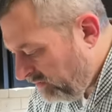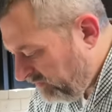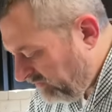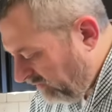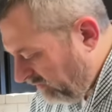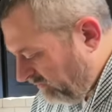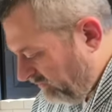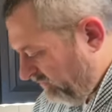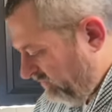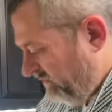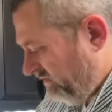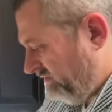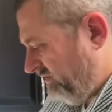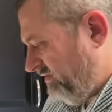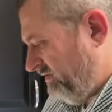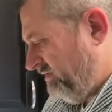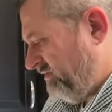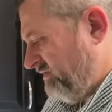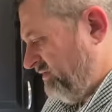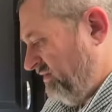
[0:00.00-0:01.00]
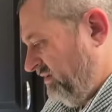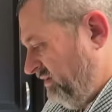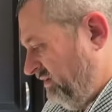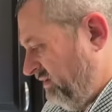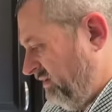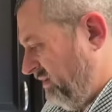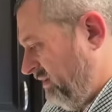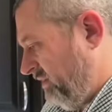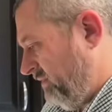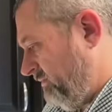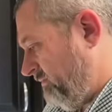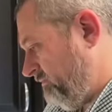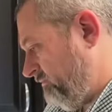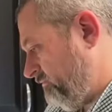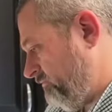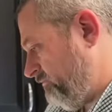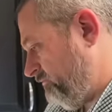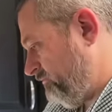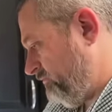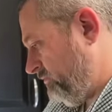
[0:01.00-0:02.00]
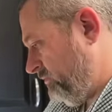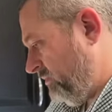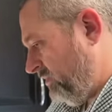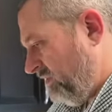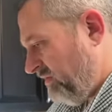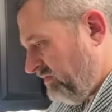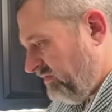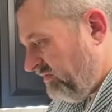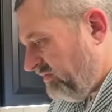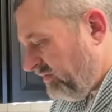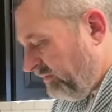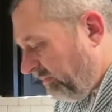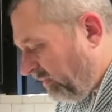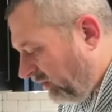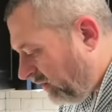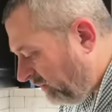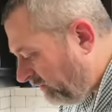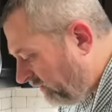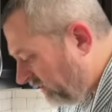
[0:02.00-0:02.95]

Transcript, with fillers: So this is the um, this is the bar